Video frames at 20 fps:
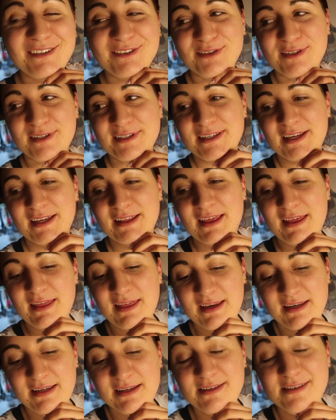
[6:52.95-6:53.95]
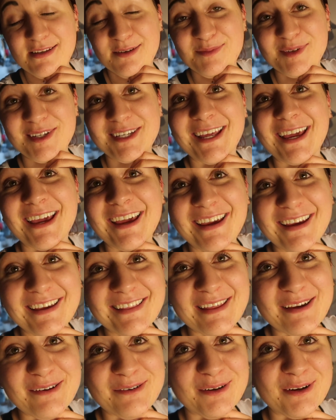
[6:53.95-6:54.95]
She said that they did some today and
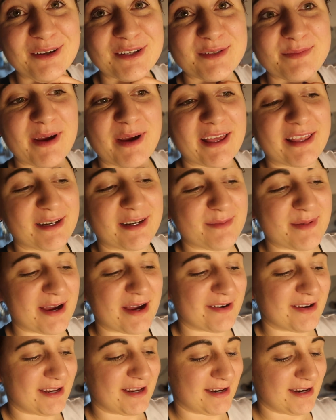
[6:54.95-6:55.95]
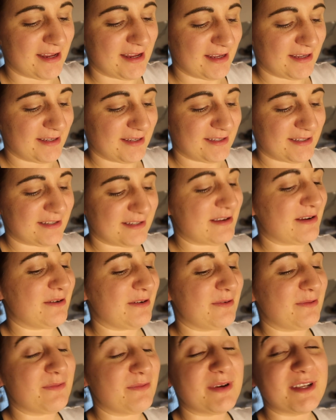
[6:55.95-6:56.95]
they were all smiling about it. So
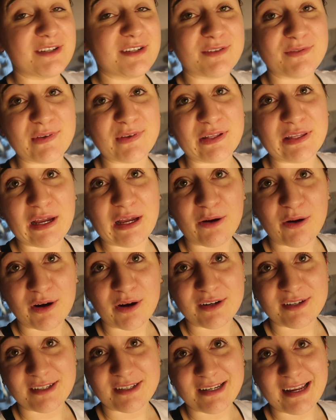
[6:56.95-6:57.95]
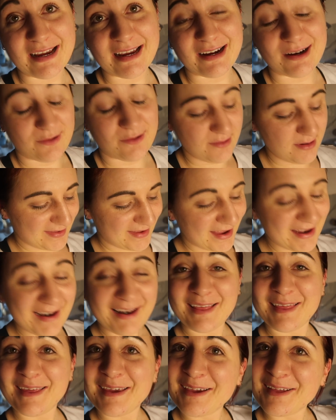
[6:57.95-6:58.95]
we just filled out ours now, and
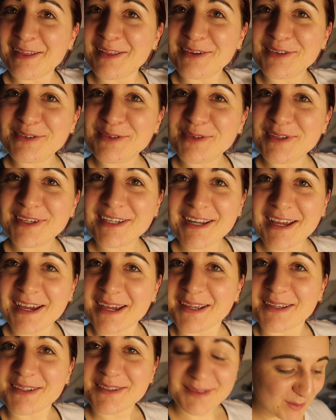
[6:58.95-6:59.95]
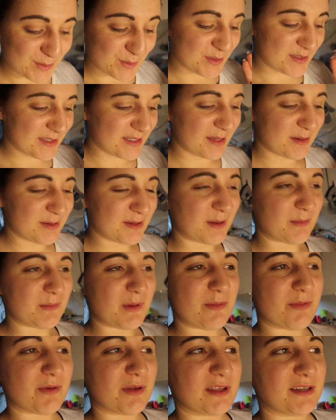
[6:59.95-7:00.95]
I think it looks really nice. She said some
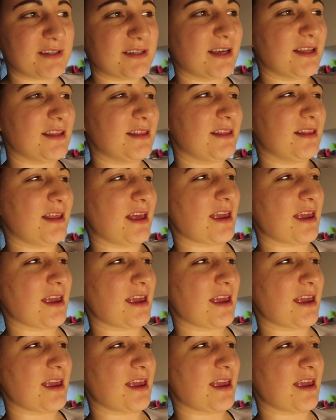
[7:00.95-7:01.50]
people had done